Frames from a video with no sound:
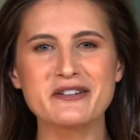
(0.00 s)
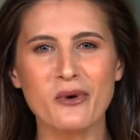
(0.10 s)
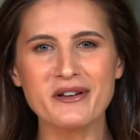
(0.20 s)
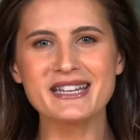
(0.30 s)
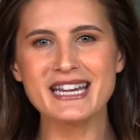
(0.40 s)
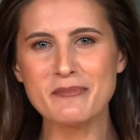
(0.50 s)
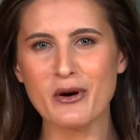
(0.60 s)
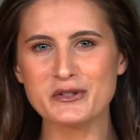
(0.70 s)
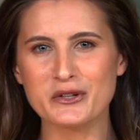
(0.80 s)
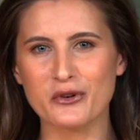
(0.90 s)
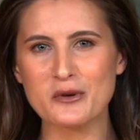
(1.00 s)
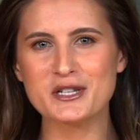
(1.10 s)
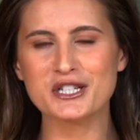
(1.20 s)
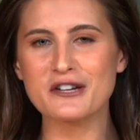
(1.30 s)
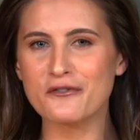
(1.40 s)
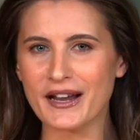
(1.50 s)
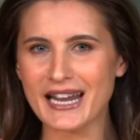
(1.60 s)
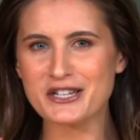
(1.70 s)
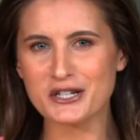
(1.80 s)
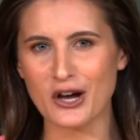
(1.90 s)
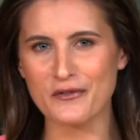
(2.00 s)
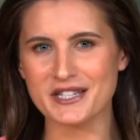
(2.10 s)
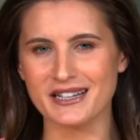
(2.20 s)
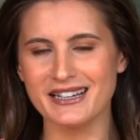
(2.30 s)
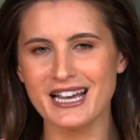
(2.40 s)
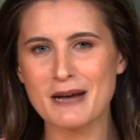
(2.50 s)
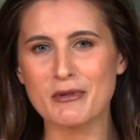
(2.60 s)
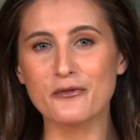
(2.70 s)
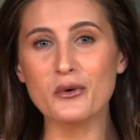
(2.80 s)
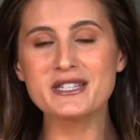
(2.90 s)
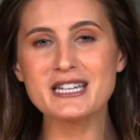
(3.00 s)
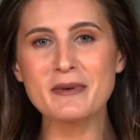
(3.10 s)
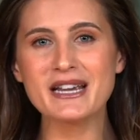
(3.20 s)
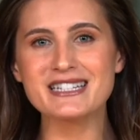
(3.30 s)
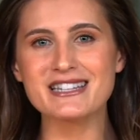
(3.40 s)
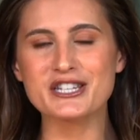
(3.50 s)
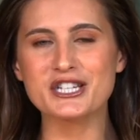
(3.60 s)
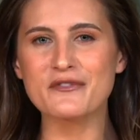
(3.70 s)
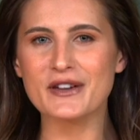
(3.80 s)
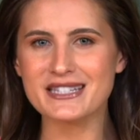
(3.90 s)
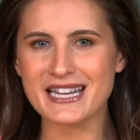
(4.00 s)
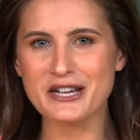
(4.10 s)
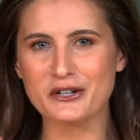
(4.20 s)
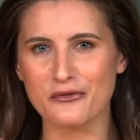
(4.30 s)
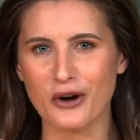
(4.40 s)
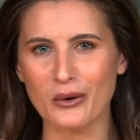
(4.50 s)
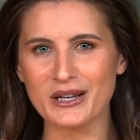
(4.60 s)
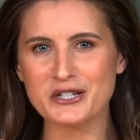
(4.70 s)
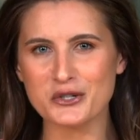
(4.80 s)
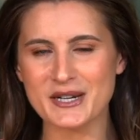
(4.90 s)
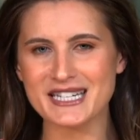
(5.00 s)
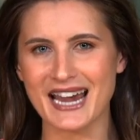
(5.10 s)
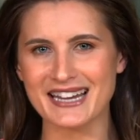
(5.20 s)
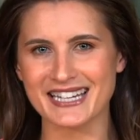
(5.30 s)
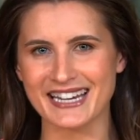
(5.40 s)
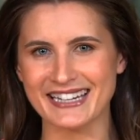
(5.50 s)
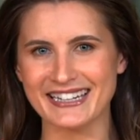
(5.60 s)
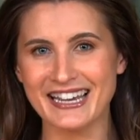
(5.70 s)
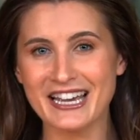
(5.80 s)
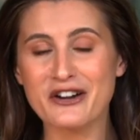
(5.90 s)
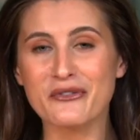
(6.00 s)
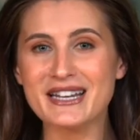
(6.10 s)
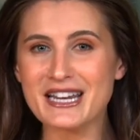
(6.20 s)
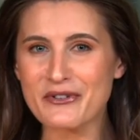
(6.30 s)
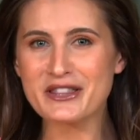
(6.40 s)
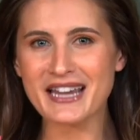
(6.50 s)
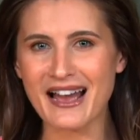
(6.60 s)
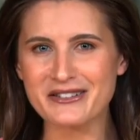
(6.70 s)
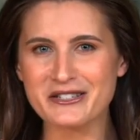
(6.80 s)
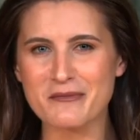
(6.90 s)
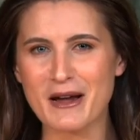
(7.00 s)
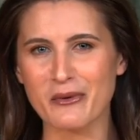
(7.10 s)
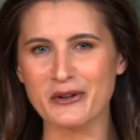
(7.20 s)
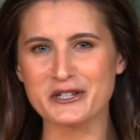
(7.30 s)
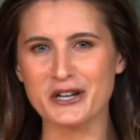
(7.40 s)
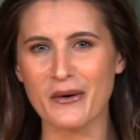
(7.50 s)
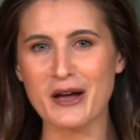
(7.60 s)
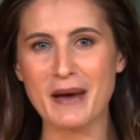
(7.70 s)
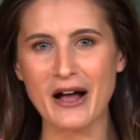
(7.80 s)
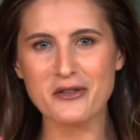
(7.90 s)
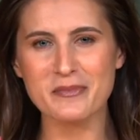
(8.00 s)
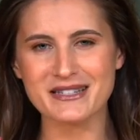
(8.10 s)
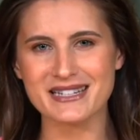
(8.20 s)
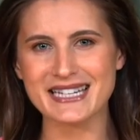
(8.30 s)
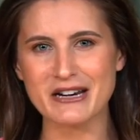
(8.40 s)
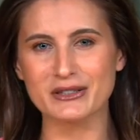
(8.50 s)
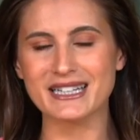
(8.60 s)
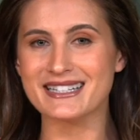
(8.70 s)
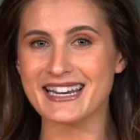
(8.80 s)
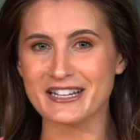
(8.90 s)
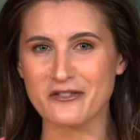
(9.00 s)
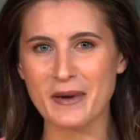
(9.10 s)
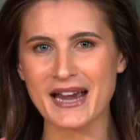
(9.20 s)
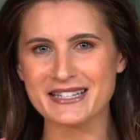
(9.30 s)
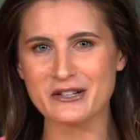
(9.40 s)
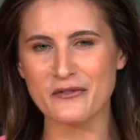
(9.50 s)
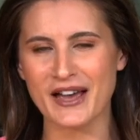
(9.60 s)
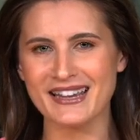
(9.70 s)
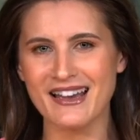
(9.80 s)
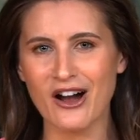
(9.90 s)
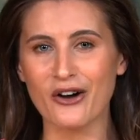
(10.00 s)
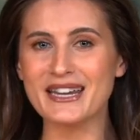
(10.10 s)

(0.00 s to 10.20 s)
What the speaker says: was EBOS Group's chief financial officer before stepping into the chief executive role in 2018. Read everything else you may want to know about the Business Herald Executive Pay Survey on